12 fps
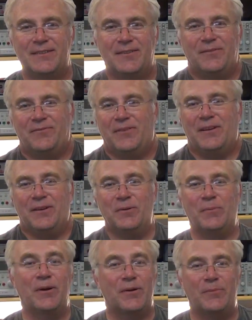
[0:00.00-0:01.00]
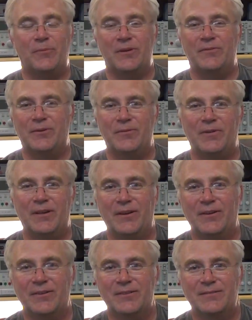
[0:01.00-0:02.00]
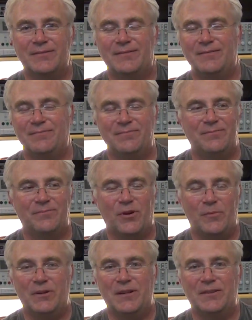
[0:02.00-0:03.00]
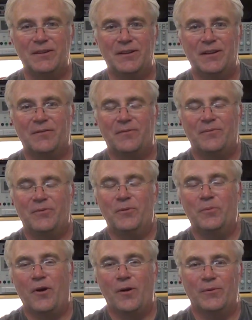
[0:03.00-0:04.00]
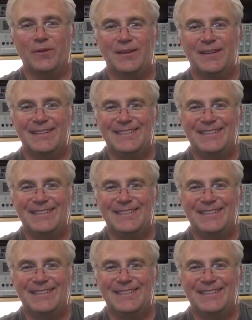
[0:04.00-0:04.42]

a failure. Mark up one for a failure, and probably not thinking it through properly.